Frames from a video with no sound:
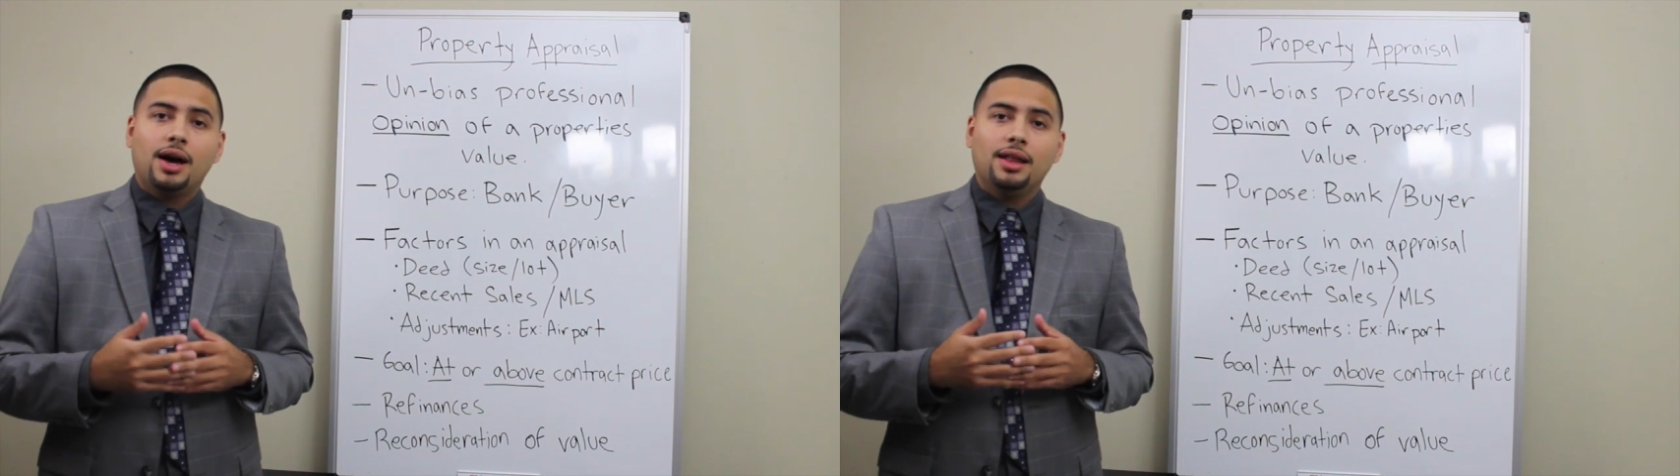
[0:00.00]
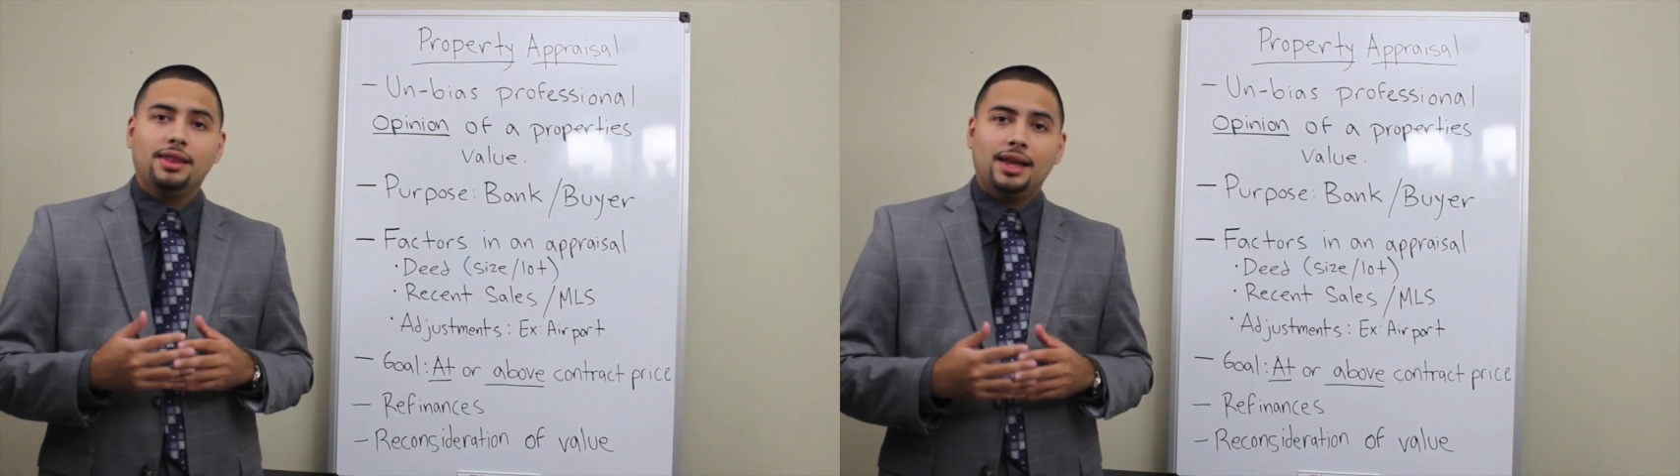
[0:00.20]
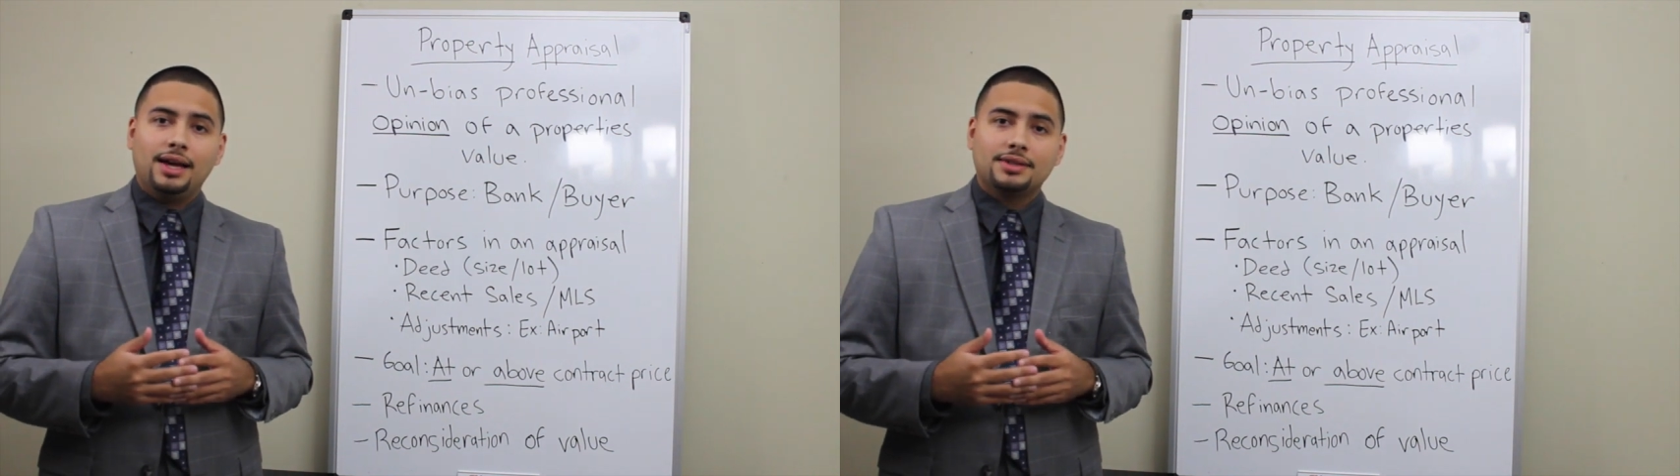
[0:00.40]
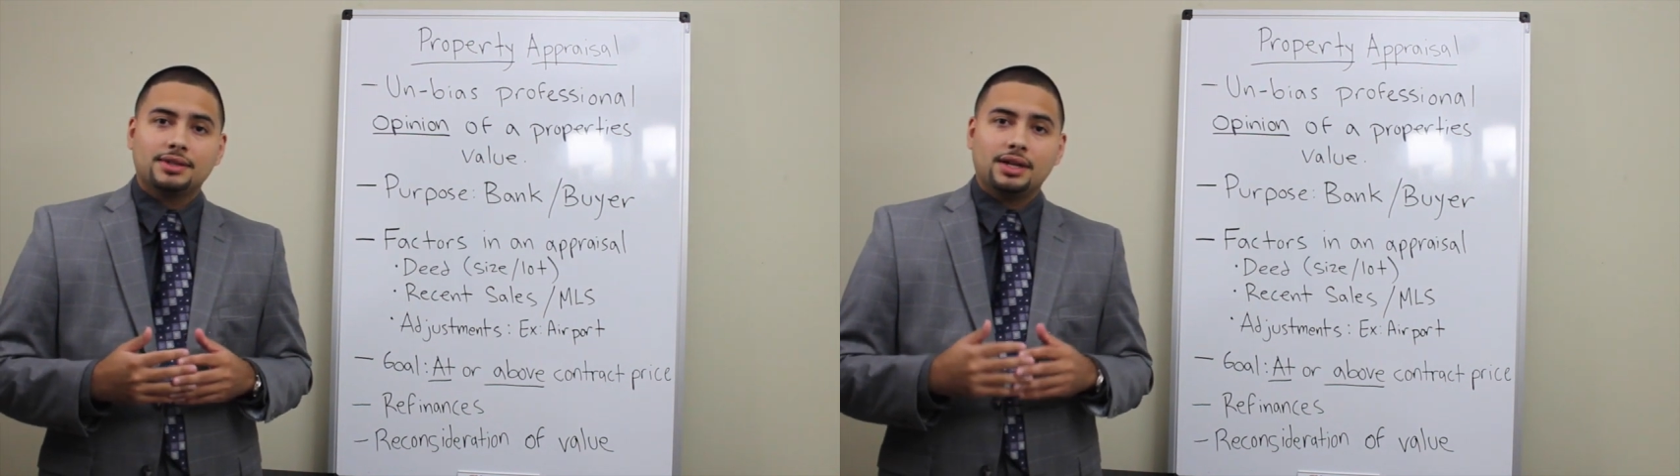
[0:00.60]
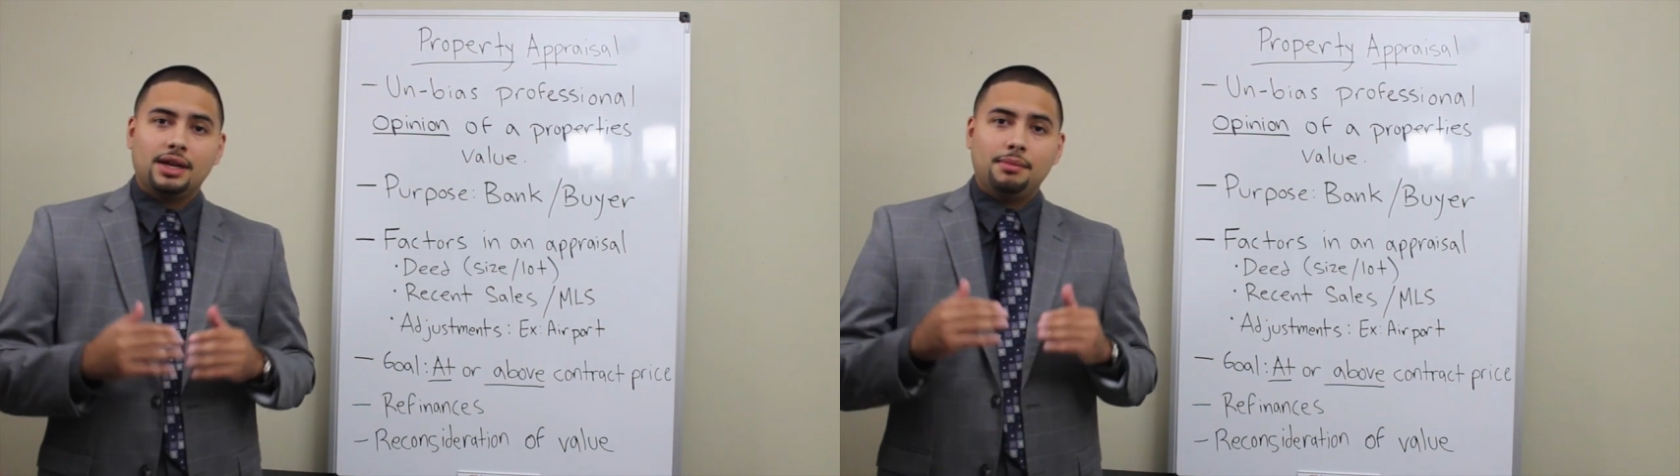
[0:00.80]

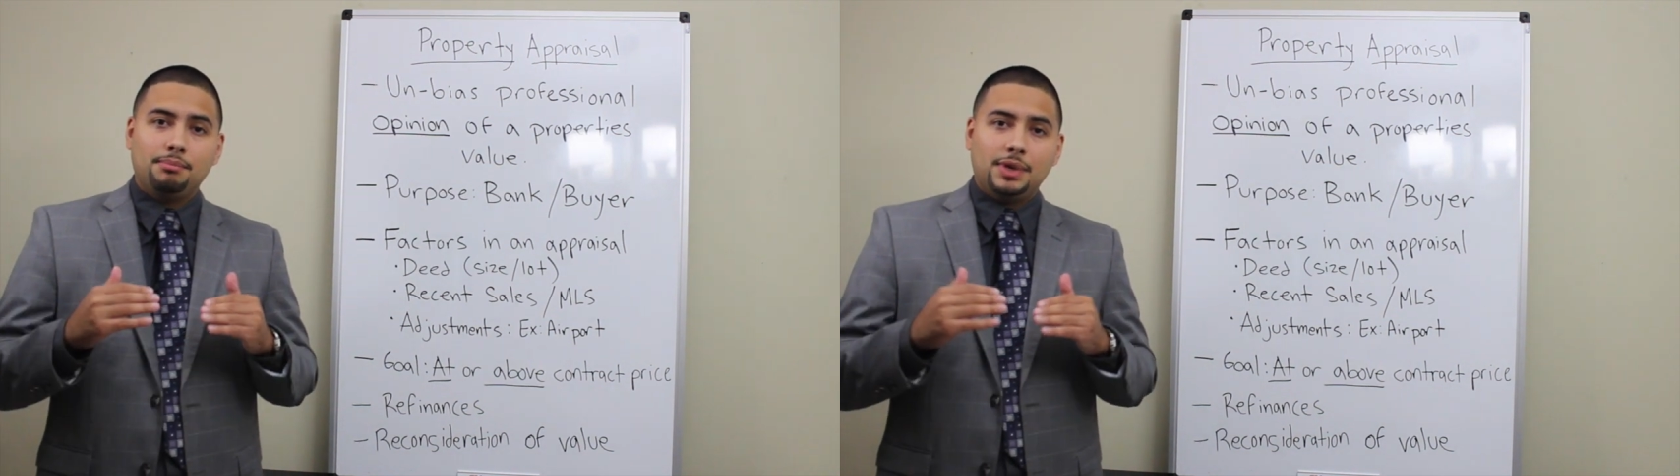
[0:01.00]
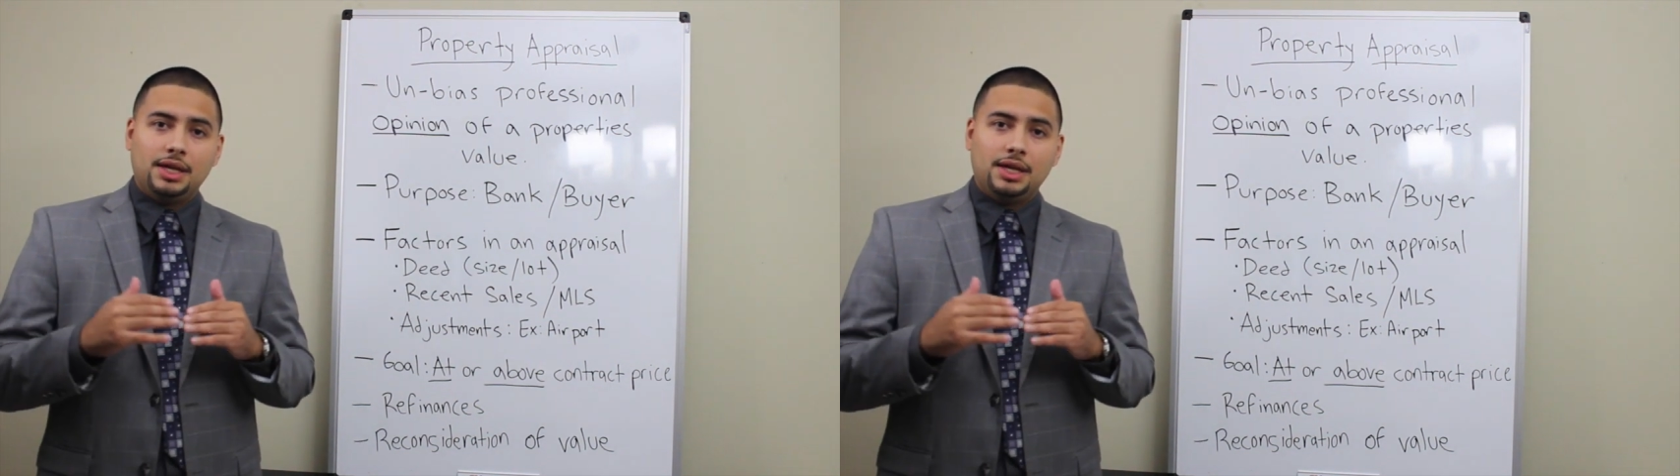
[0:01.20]
unless it